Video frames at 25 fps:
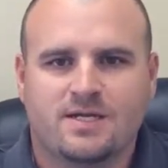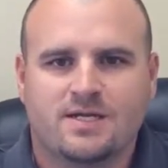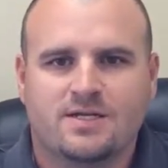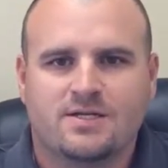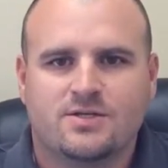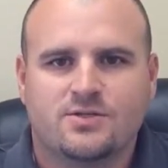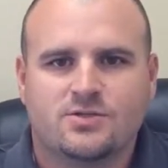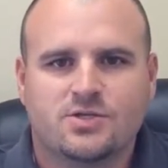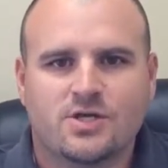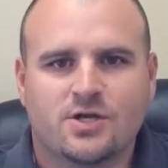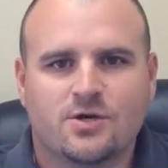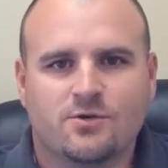
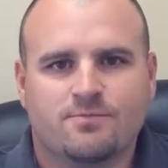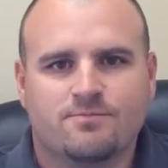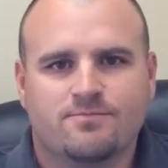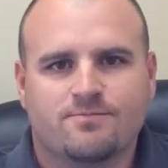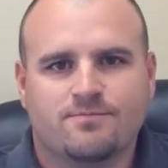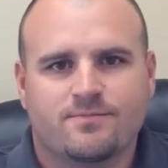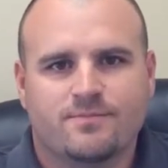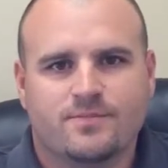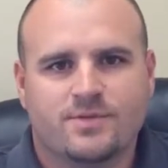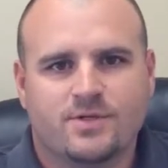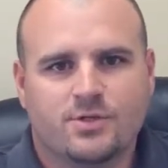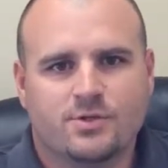So,
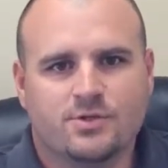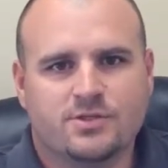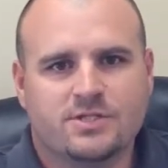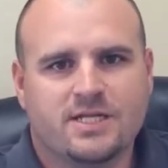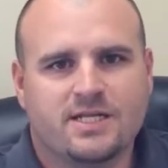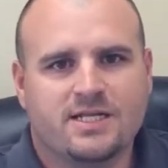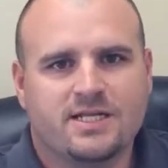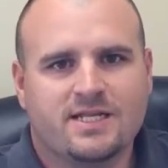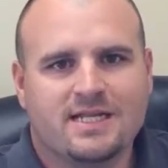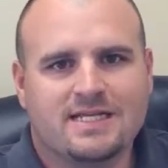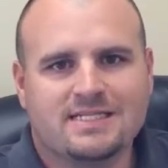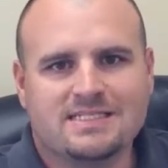your
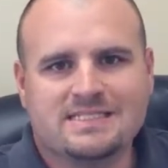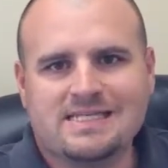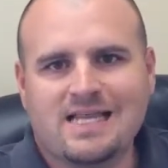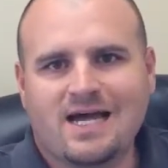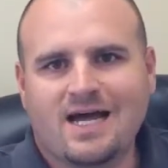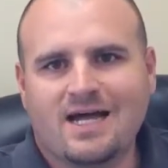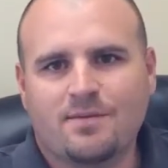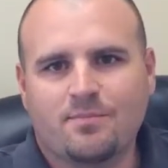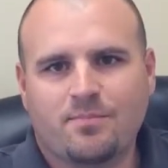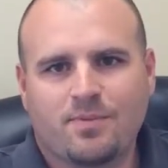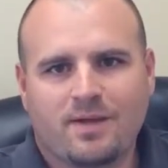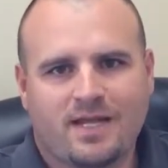tenant has
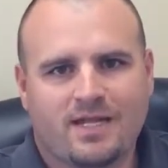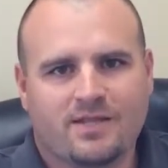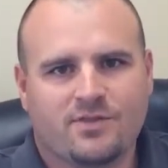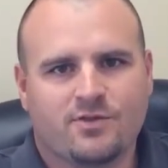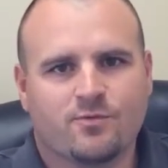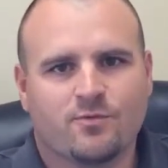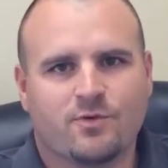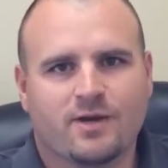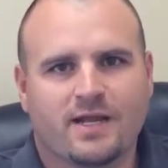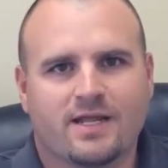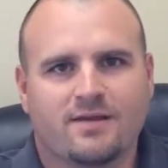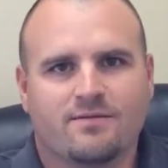not paid the
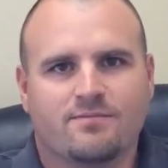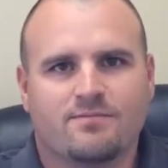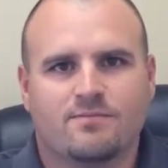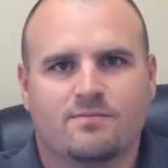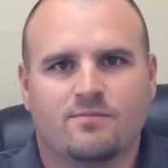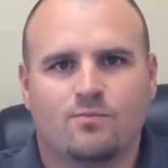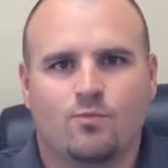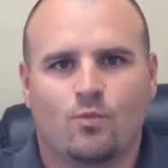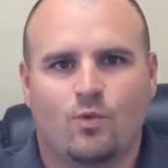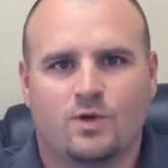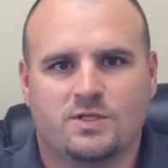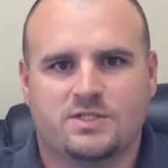rent.
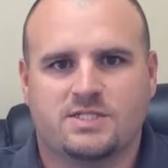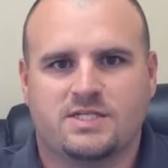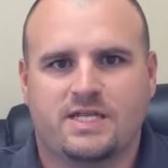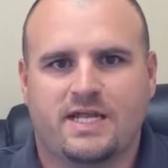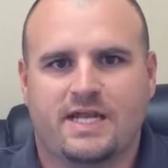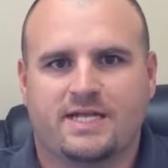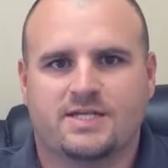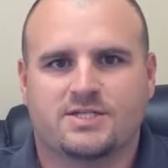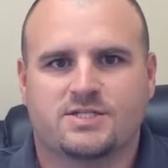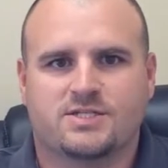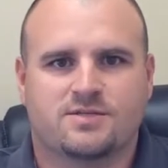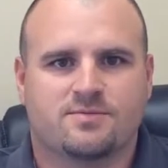What's
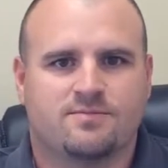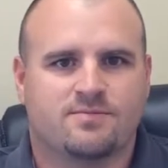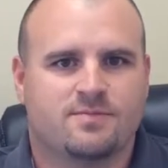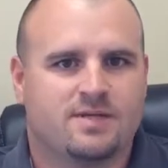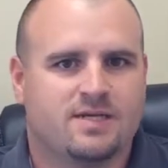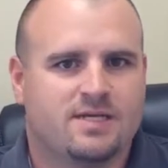next?